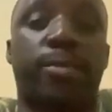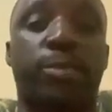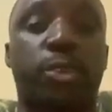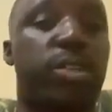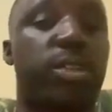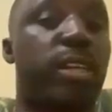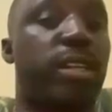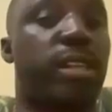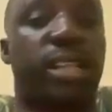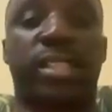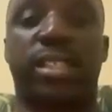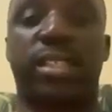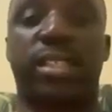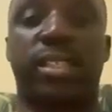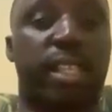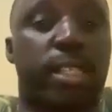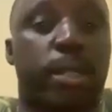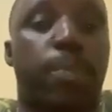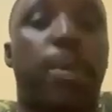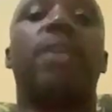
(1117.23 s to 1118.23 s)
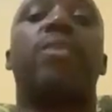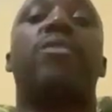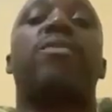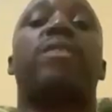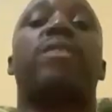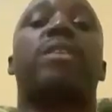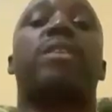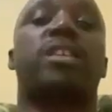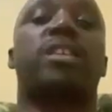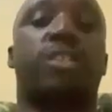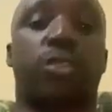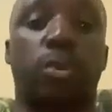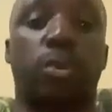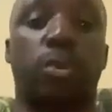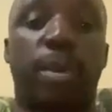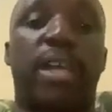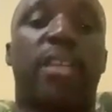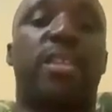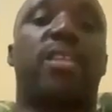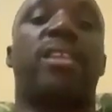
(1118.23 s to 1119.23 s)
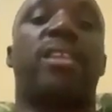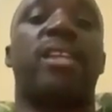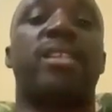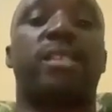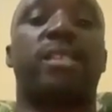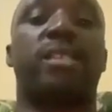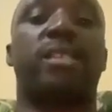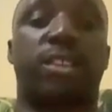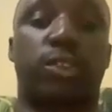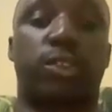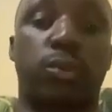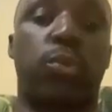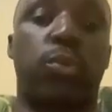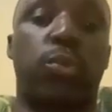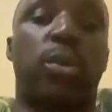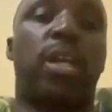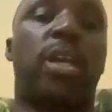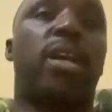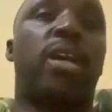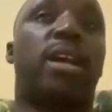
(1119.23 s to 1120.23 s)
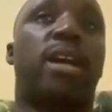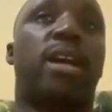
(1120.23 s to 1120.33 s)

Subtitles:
And music and dance is just part of it. There's so many other things that they do.